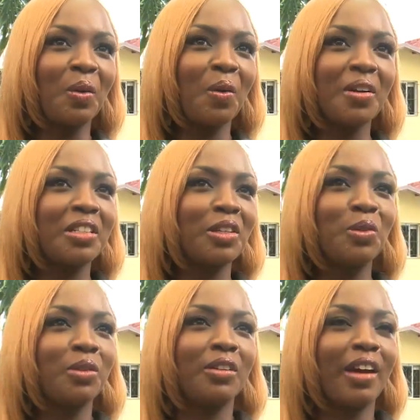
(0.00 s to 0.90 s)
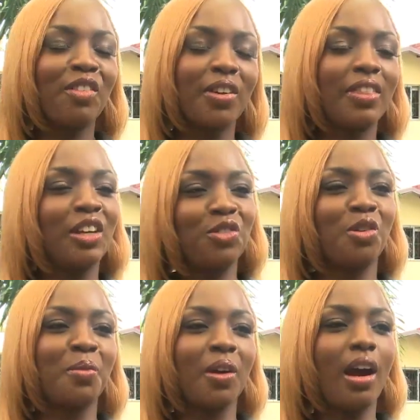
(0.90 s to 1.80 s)
Cortia, you do everything
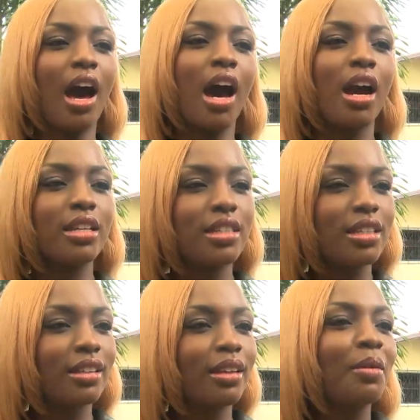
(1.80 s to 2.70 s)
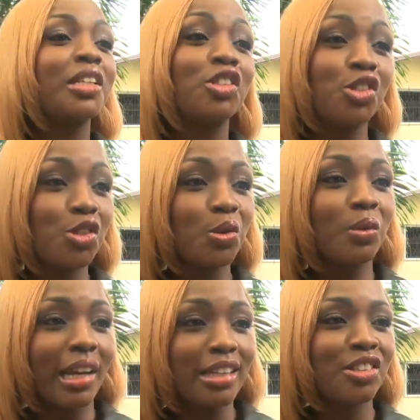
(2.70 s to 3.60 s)
from your heart. But it's
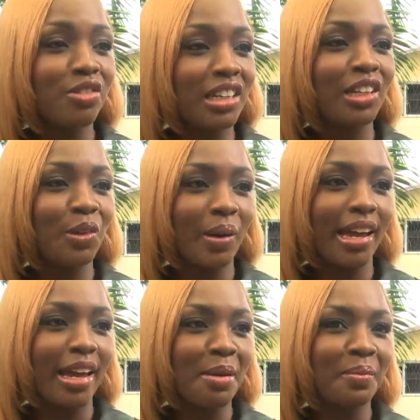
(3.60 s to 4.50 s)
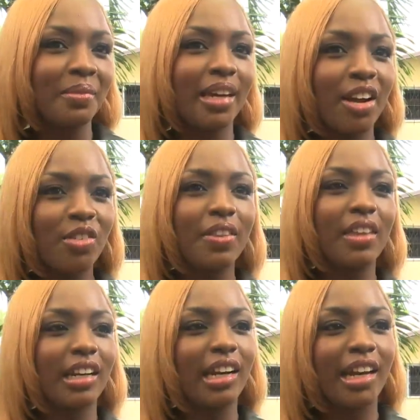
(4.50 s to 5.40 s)
true, that's really who I am.
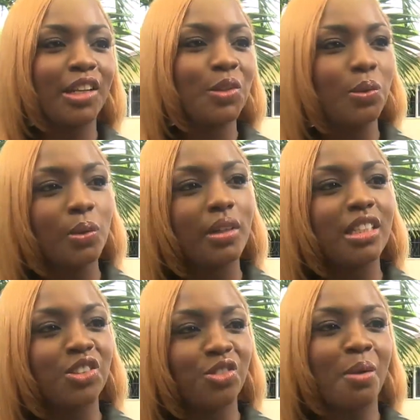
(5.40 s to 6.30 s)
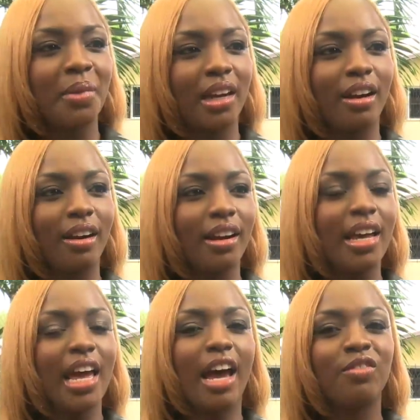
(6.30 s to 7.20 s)
Everything that I do is from here.
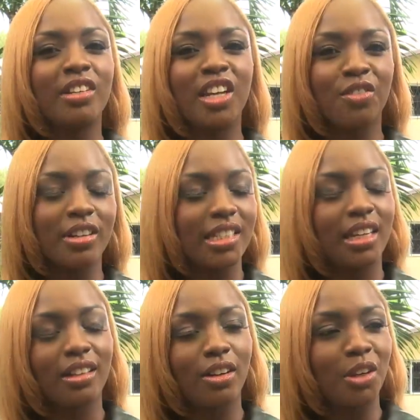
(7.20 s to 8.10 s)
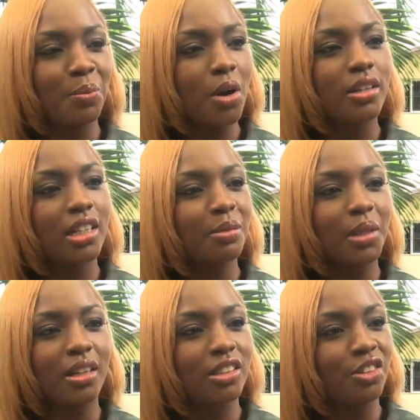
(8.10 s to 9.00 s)
I've never taken on a project
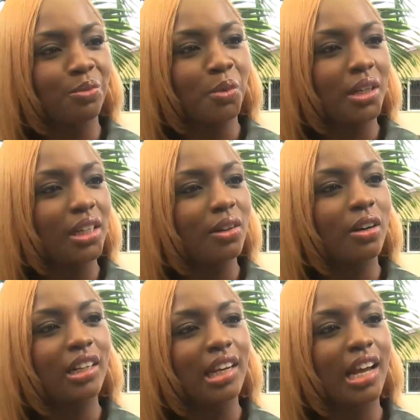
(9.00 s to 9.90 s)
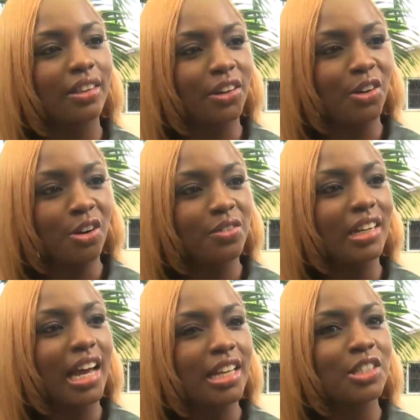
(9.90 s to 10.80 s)
because of money or the lack thereof.
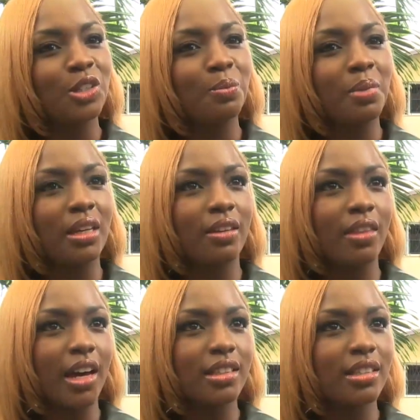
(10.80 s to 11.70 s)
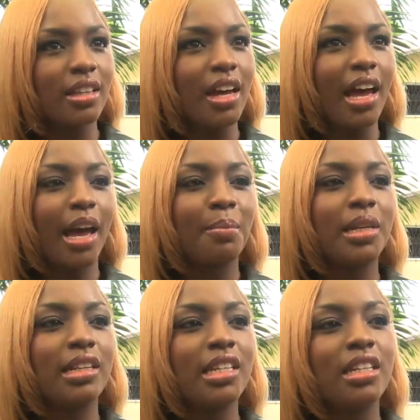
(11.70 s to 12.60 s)
It has to be that I
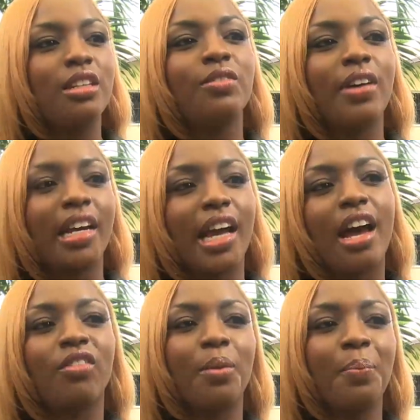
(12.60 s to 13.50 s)
believe and I have